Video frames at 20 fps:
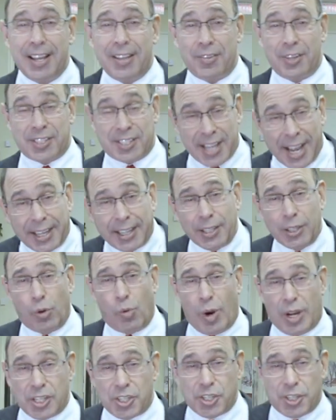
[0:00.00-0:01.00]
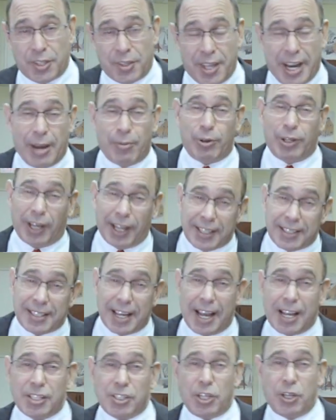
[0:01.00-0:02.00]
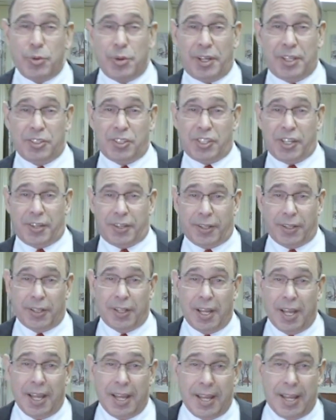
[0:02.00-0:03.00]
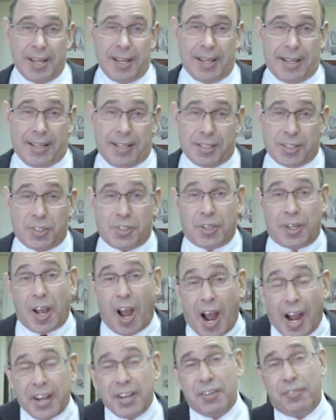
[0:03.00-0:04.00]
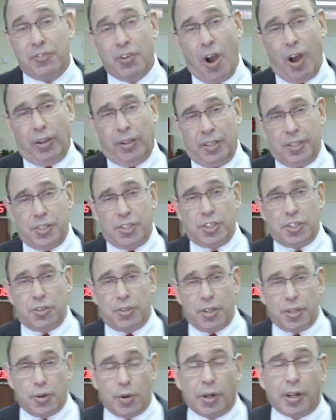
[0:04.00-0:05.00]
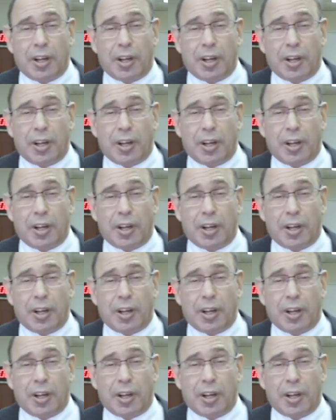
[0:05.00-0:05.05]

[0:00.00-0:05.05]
The second question that I would like to ask you to consider is the kind of knowledge that your